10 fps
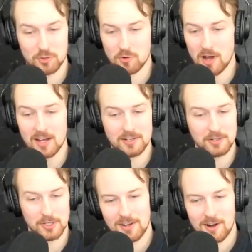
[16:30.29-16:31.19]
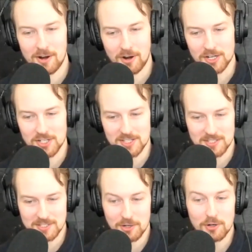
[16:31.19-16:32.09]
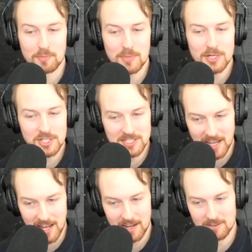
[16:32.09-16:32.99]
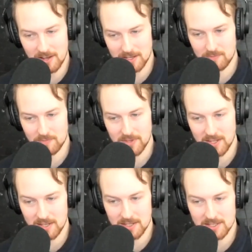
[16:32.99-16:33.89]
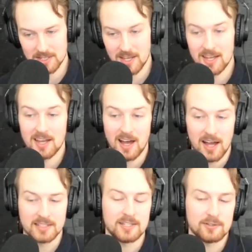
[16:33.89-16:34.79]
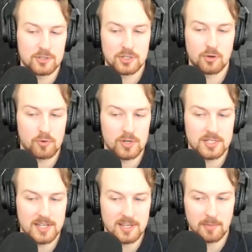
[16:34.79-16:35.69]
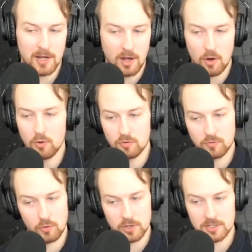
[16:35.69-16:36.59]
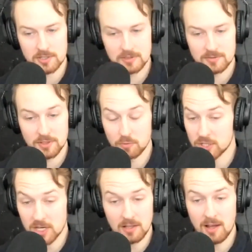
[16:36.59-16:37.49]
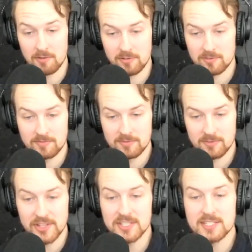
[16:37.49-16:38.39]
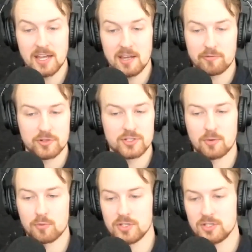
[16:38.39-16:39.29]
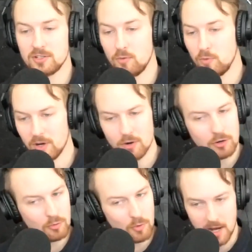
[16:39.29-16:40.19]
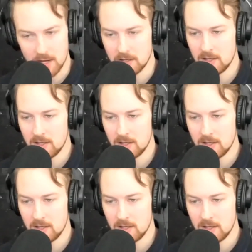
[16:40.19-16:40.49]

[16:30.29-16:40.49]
not do it. All right, Jason. So your mission tagline is, I tell stories in my own voice, which I love. Let's say for some reason, we don't know why,